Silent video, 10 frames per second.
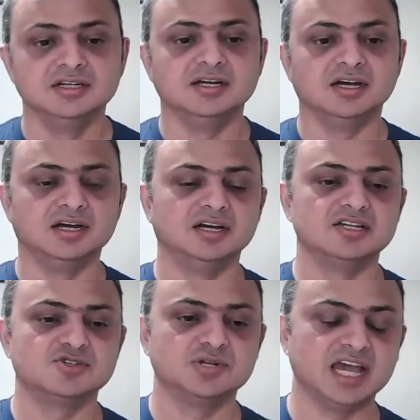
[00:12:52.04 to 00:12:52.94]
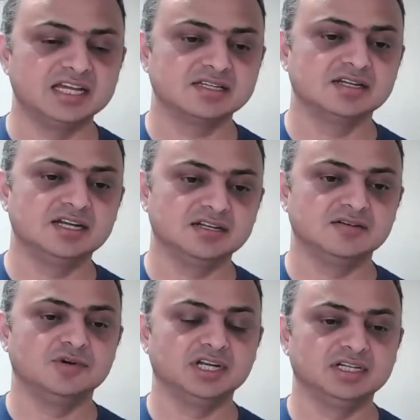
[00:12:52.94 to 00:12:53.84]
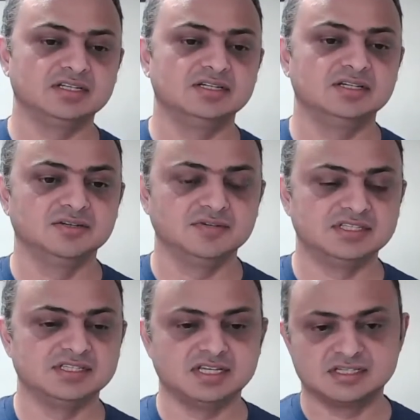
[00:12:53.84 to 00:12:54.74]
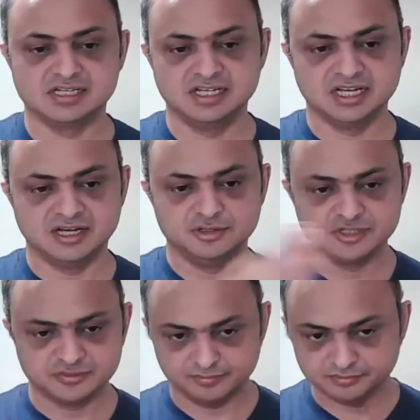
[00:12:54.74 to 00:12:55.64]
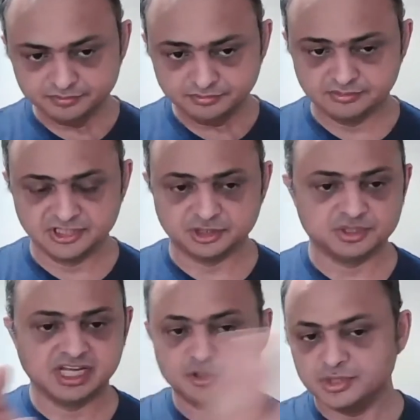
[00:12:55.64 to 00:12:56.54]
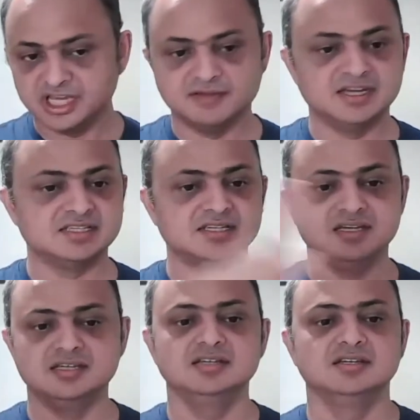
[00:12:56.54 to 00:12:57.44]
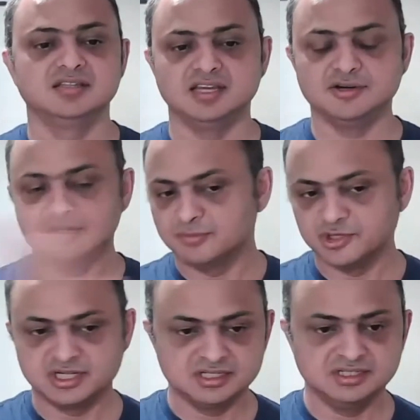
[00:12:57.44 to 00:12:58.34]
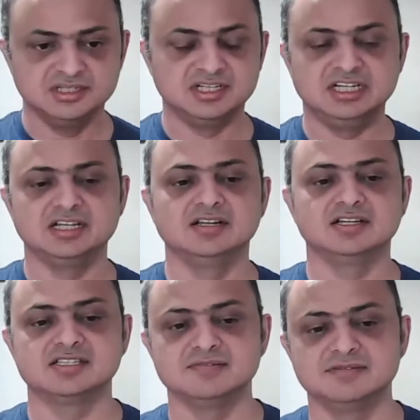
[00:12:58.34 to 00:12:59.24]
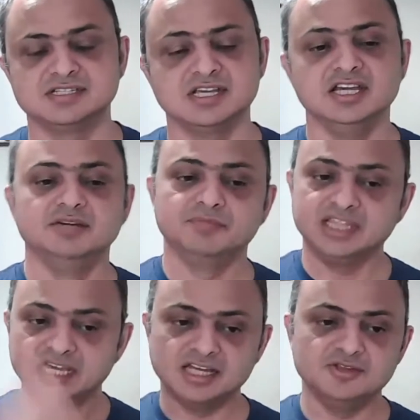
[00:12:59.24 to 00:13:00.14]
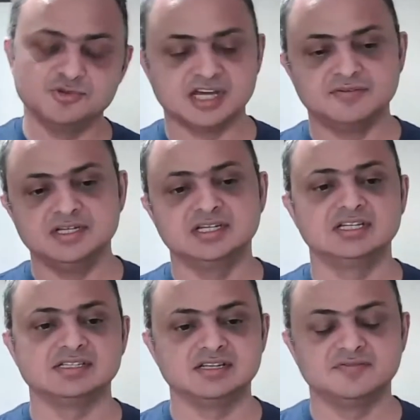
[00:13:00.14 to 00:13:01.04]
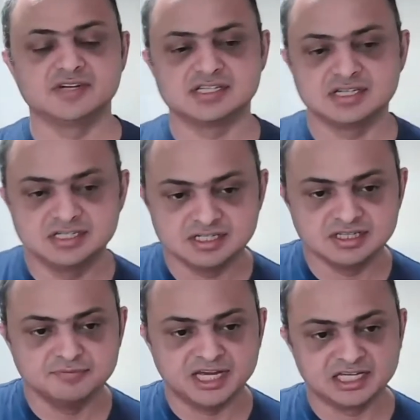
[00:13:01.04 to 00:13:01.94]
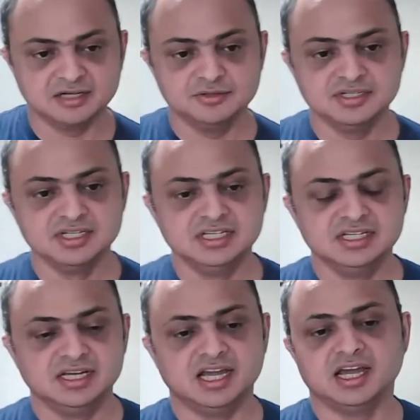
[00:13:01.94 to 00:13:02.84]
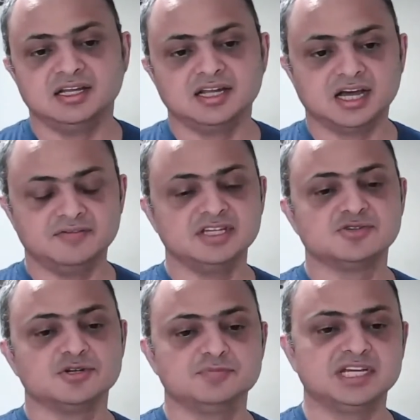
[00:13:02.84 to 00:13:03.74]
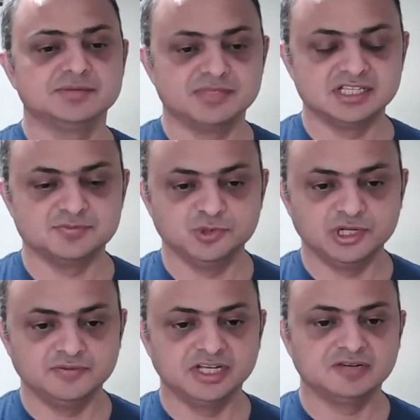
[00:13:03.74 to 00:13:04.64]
Uh, so Nash created a wallet which essentially allows you know they do the KYC, they onboard the retail customers, but they can use Aave as an infrastructure in the background, and Aave sort of becomes this pool of